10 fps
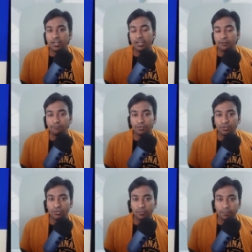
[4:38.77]
help
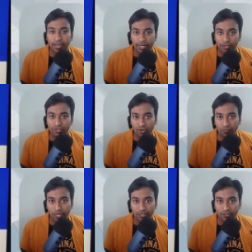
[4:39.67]
you to manage your
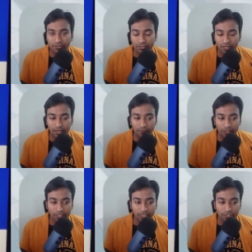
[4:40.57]
Windows
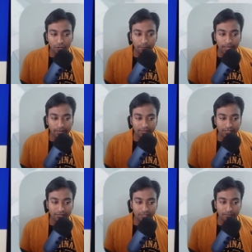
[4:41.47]
within your Mac
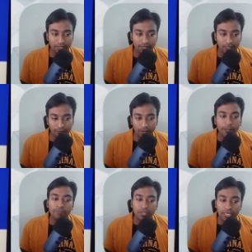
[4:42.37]
system itself.
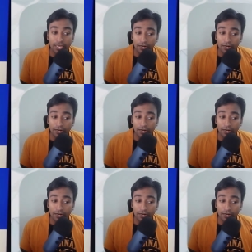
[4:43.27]
Here